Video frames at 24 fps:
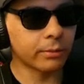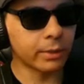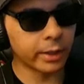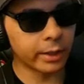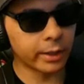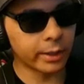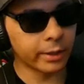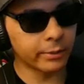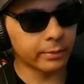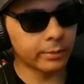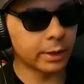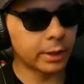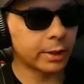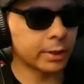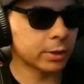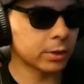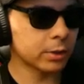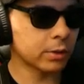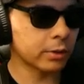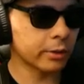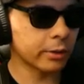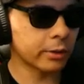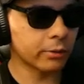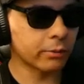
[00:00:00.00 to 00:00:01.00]
Miami,
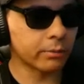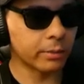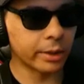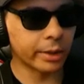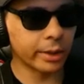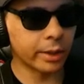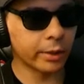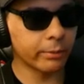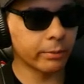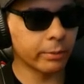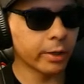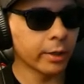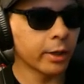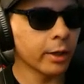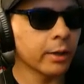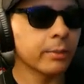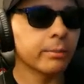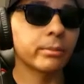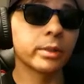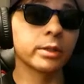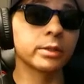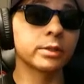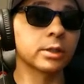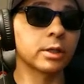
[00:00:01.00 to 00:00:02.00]
Tokyo, Miami.
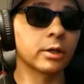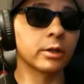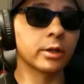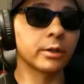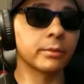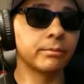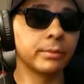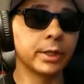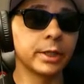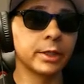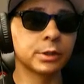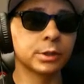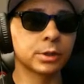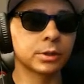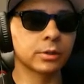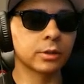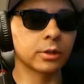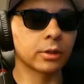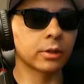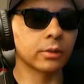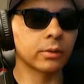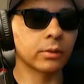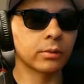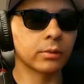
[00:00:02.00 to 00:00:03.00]
But it's on the beach,
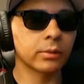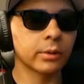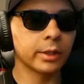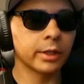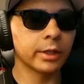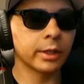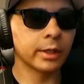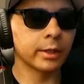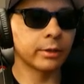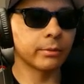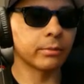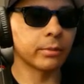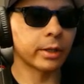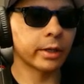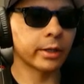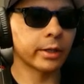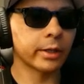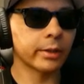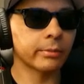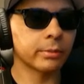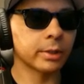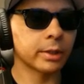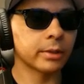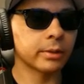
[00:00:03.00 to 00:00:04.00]
though, in
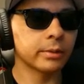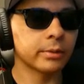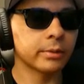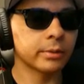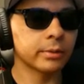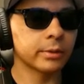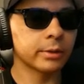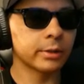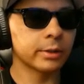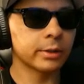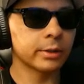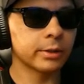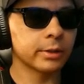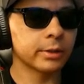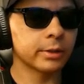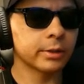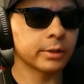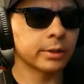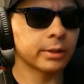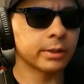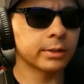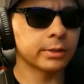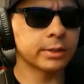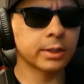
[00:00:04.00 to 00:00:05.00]
Miami.
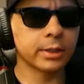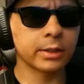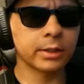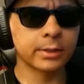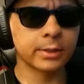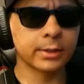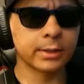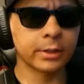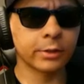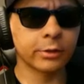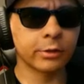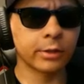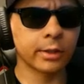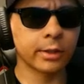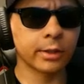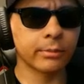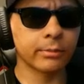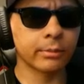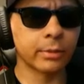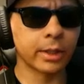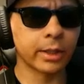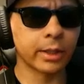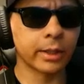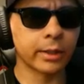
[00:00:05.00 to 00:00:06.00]
That's good scenery in
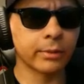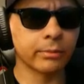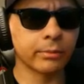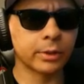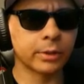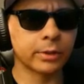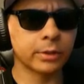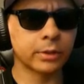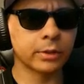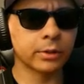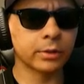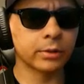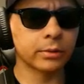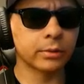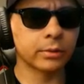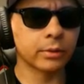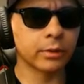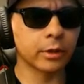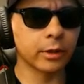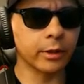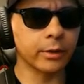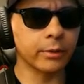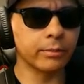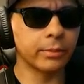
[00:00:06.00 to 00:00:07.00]
Miami, too,
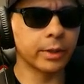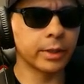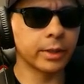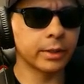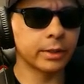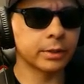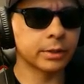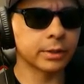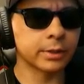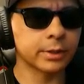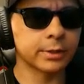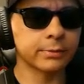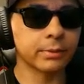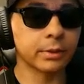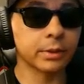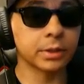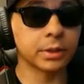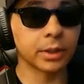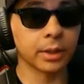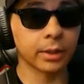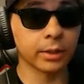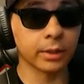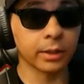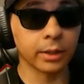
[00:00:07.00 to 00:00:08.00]
on the beach,
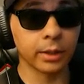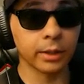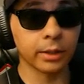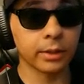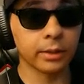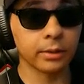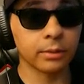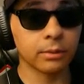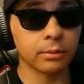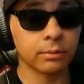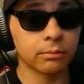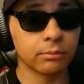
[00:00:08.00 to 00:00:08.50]
especially at night.